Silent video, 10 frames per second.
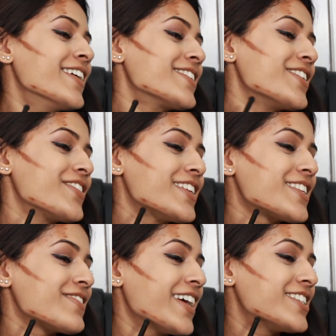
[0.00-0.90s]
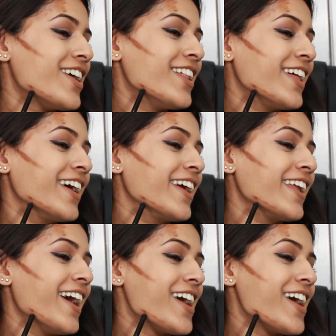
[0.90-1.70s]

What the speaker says: so if this is my jawline,